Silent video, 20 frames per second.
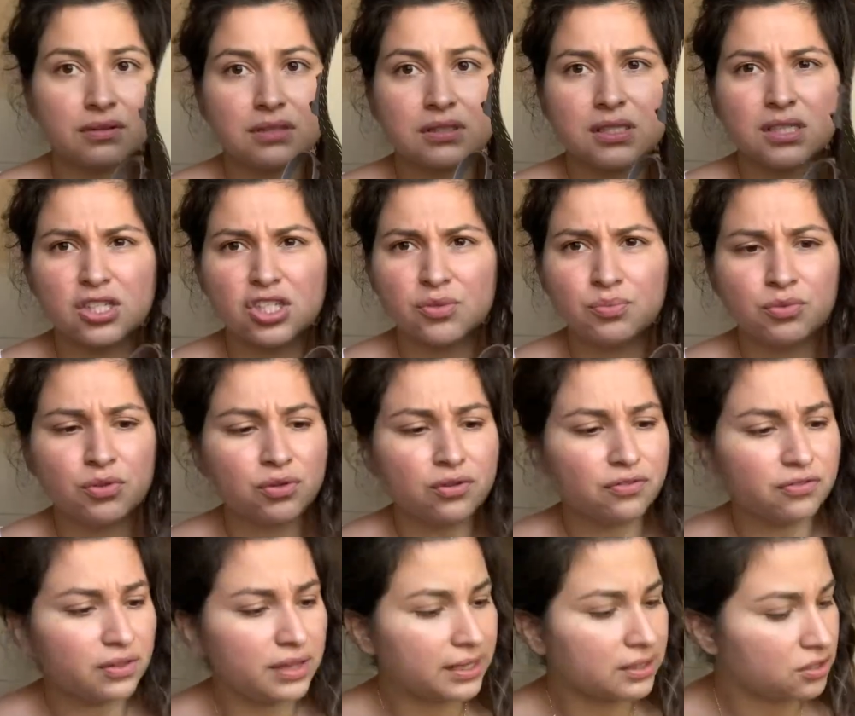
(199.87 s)
a smooth,
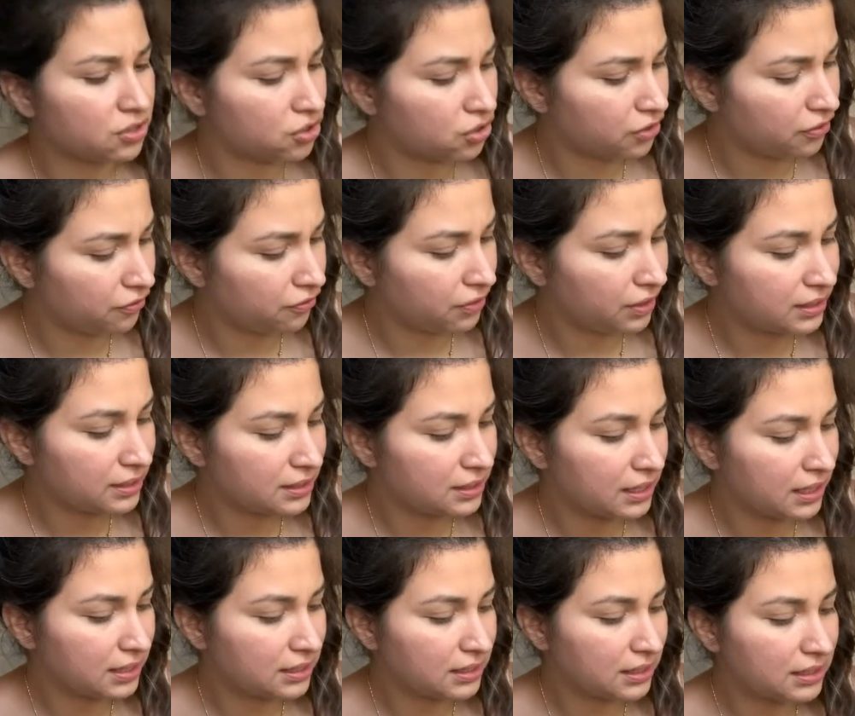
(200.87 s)
flat surface.
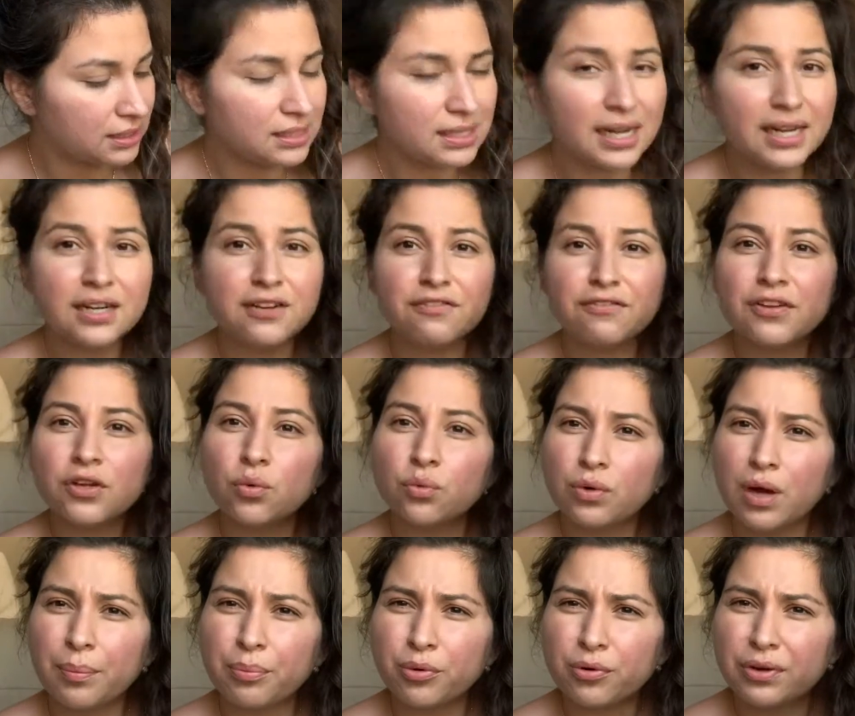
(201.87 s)
It does kind of feel
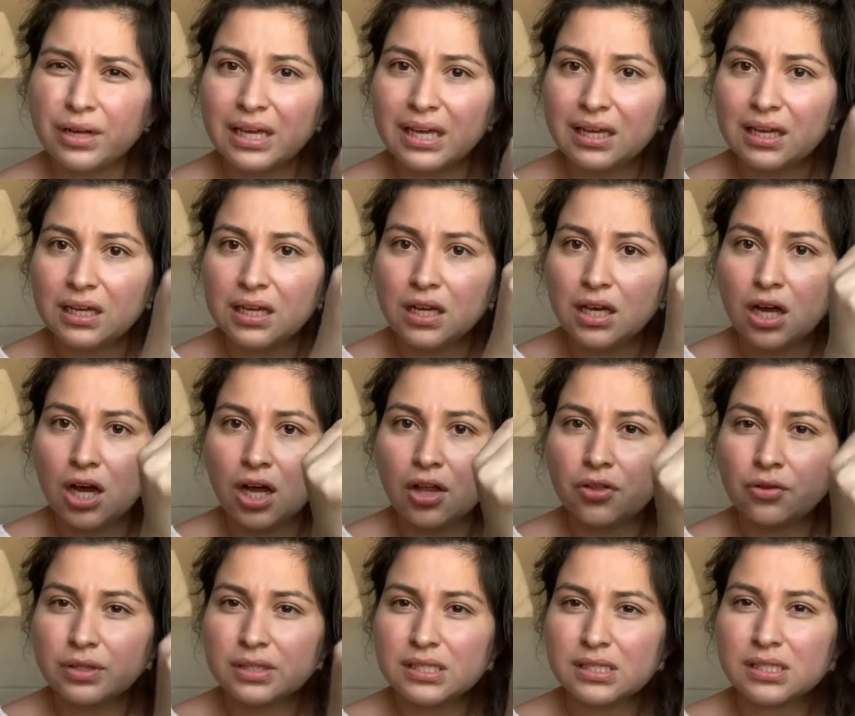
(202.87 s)
rubbery, although
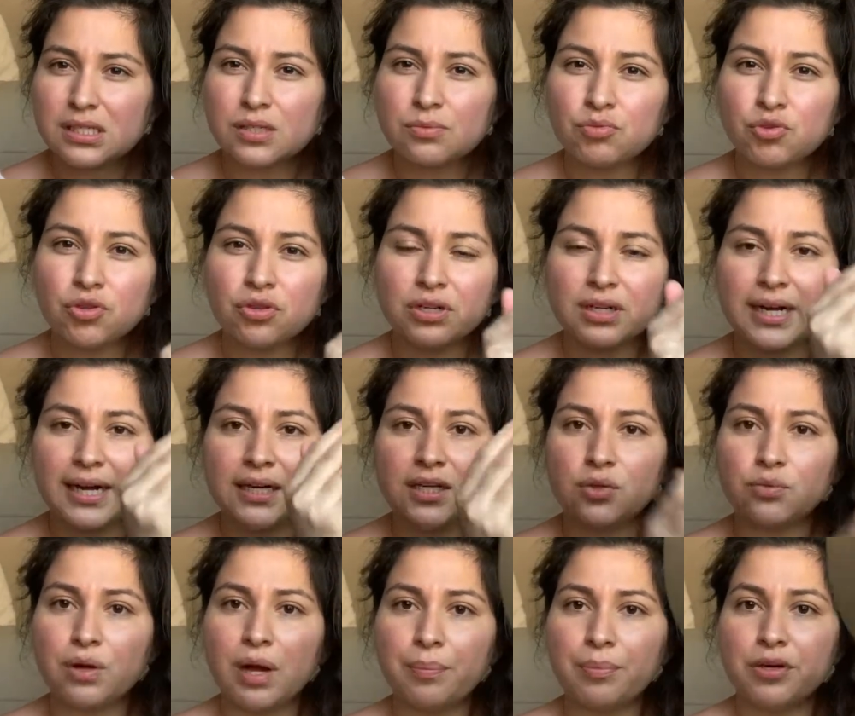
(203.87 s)
it's a smoother kind of
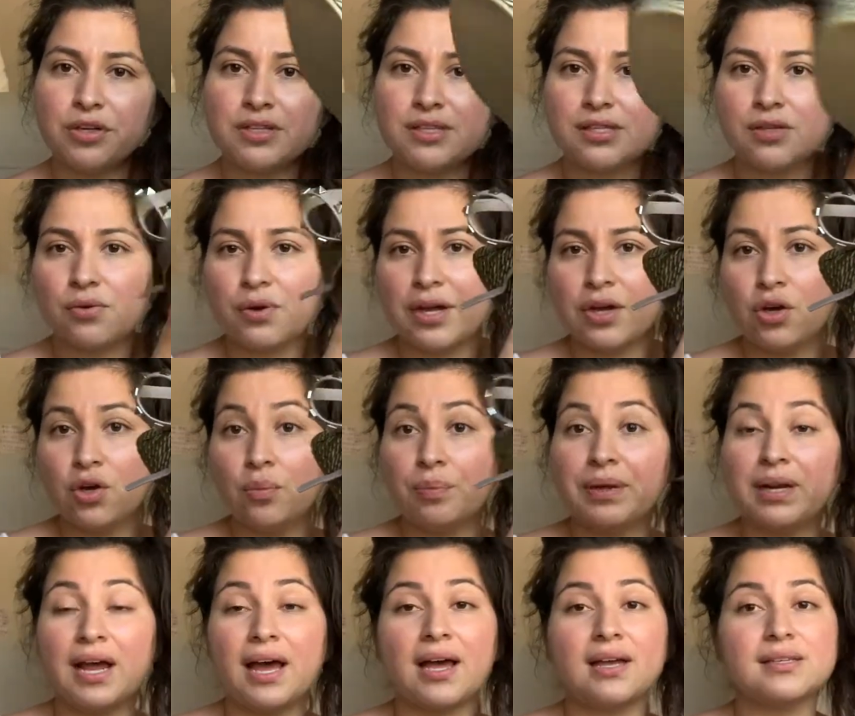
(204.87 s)
rubber, so I hope it
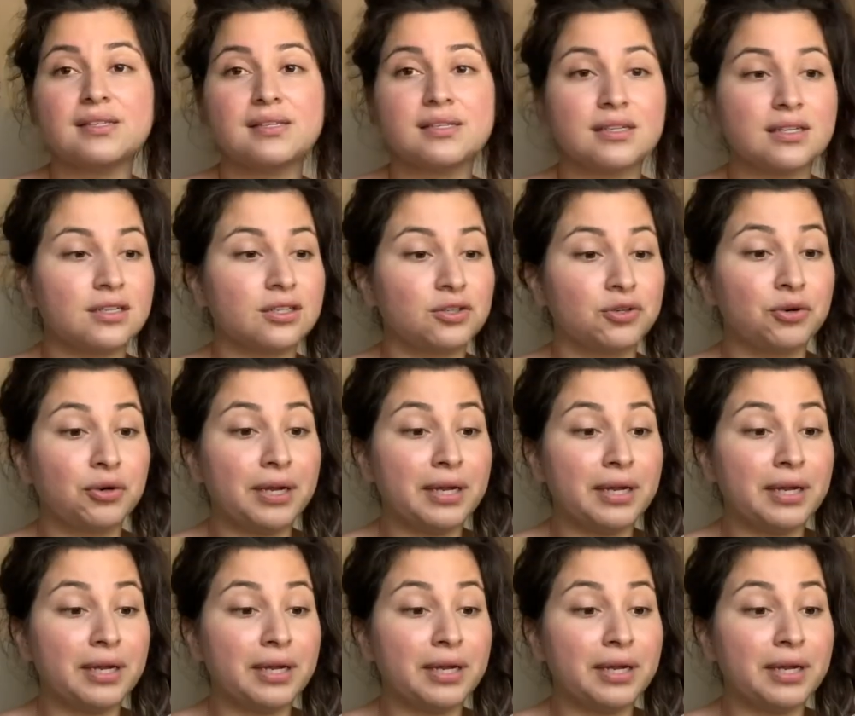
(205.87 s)
has good grip.